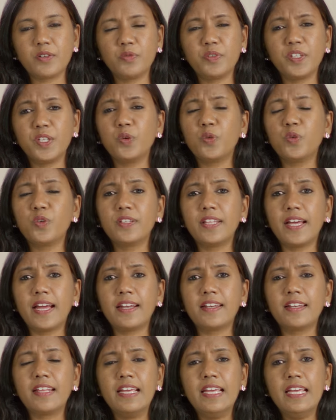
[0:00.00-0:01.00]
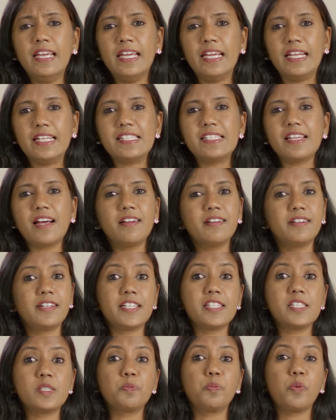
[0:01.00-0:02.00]
We know that it's our
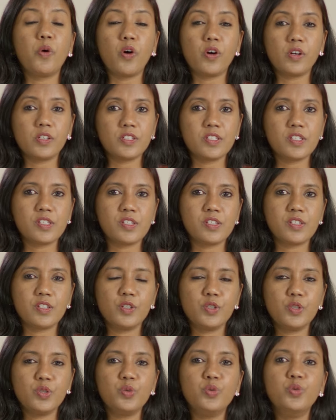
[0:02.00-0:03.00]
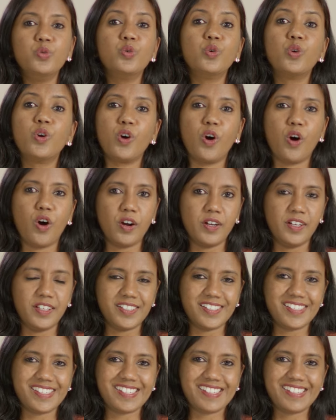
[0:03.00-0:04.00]
response to who God
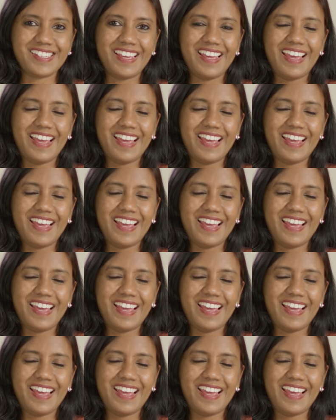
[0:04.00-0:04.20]
is,